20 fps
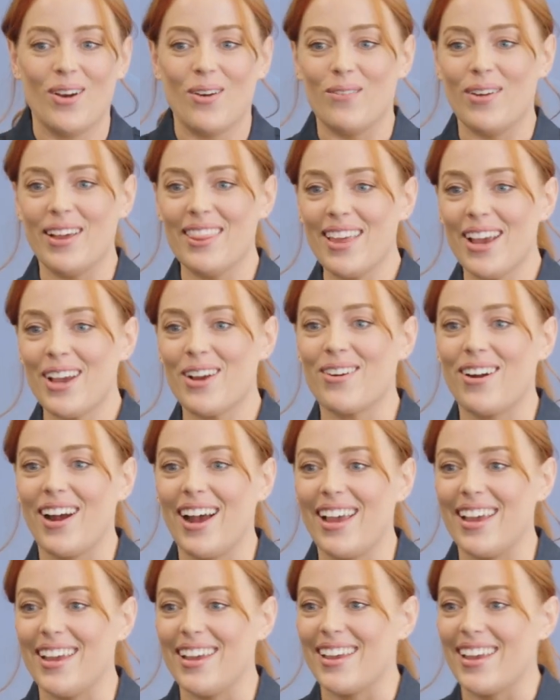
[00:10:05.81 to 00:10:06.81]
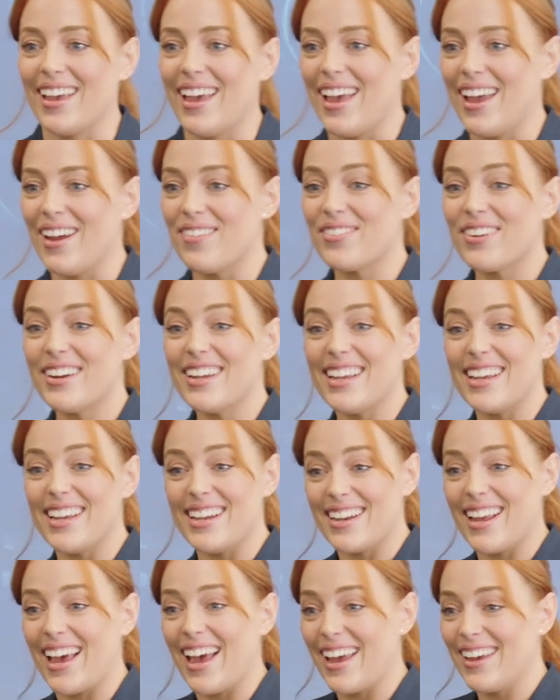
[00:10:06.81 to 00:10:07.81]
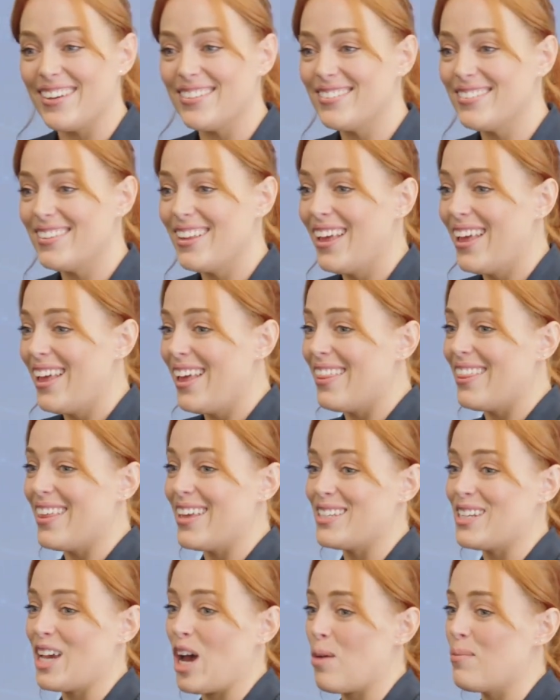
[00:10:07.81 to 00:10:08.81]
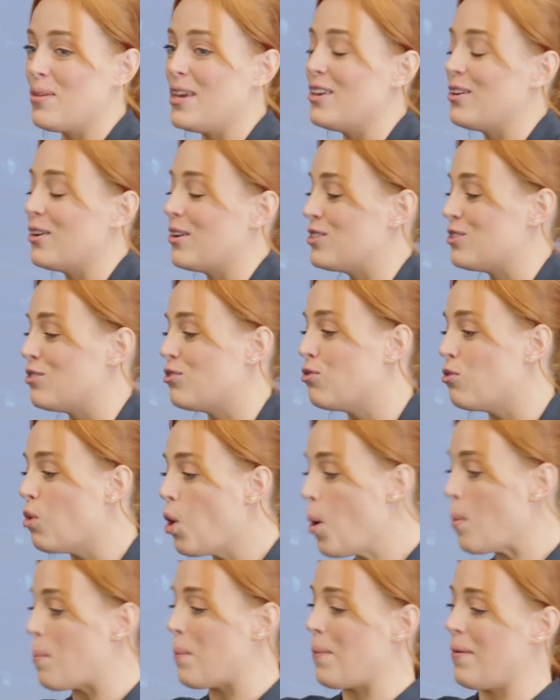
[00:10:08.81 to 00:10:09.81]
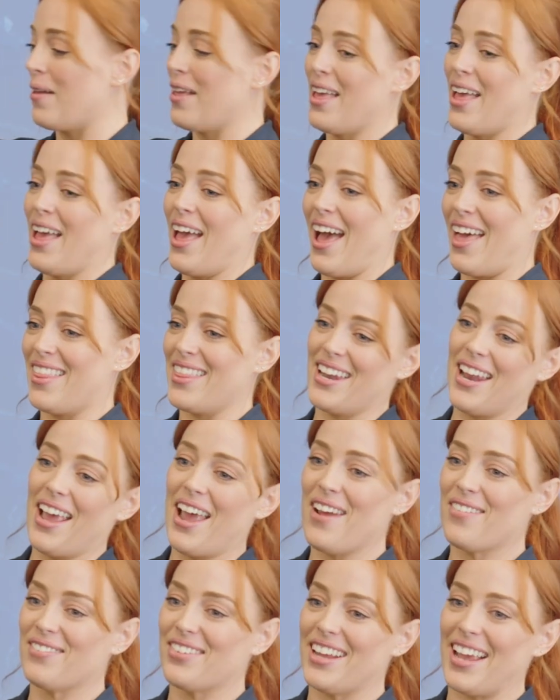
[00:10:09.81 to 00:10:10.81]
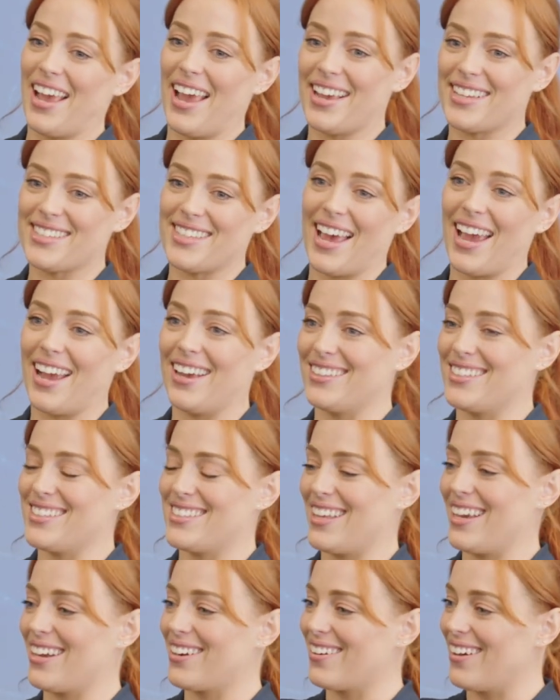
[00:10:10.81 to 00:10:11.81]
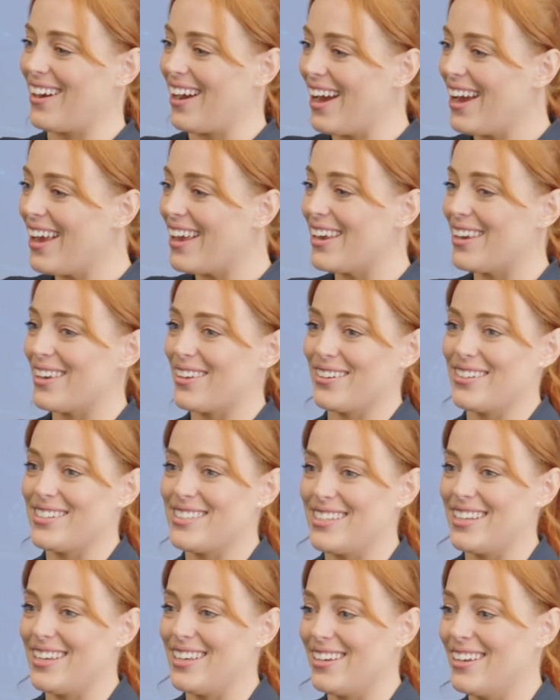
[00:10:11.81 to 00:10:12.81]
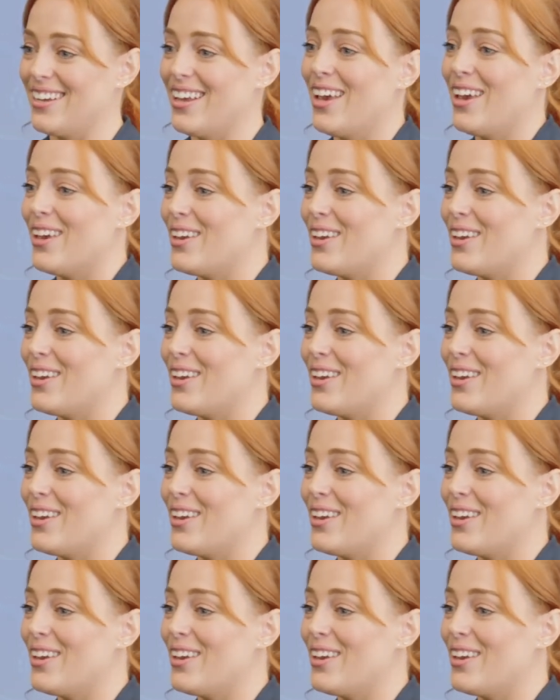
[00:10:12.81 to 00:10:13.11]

when they're crying, every inhale, their tummy goes vroom, And then every exhale as they cry, it goes in.